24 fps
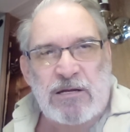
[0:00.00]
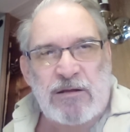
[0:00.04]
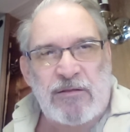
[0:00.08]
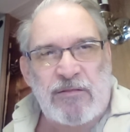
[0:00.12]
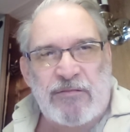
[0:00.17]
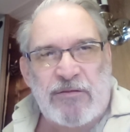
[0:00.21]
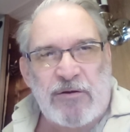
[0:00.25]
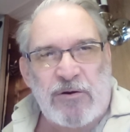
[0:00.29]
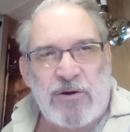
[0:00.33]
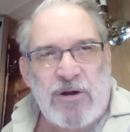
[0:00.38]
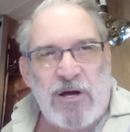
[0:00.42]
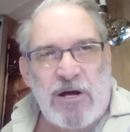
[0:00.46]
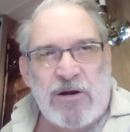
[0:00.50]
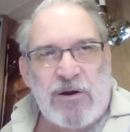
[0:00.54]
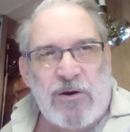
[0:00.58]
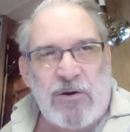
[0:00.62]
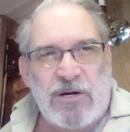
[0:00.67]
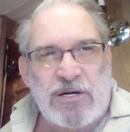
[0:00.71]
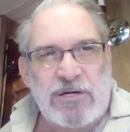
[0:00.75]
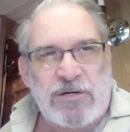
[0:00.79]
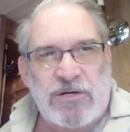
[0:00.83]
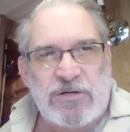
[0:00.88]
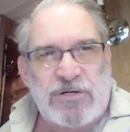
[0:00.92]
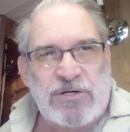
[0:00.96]
they're not
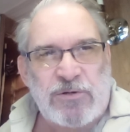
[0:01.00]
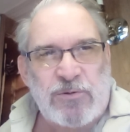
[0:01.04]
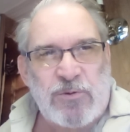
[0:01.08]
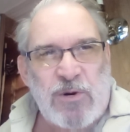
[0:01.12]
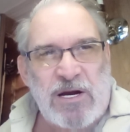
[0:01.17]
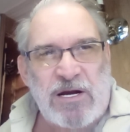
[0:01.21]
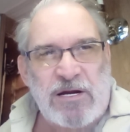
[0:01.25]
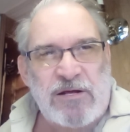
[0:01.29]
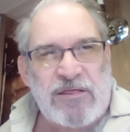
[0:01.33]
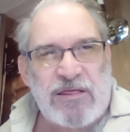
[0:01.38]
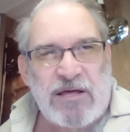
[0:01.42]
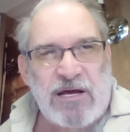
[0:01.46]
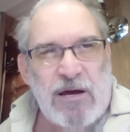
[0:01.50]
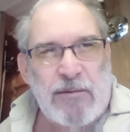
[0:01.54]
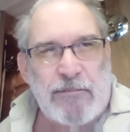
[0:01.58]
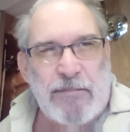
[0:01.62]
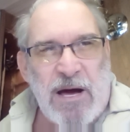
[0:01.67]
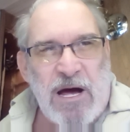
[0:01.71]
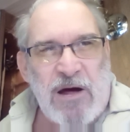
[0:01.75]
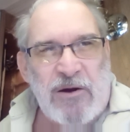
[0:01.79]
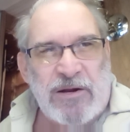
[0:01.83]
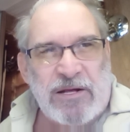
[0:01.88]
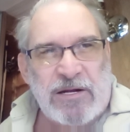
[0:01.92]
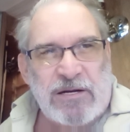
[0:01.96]
going to do anything
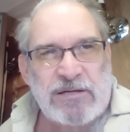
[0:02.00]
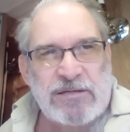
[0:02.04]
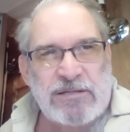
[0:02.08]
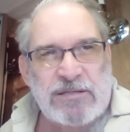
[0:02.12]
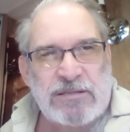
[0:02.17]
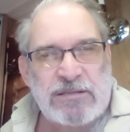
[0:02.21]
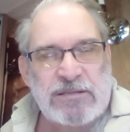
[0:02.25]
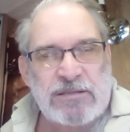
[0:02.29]
about it.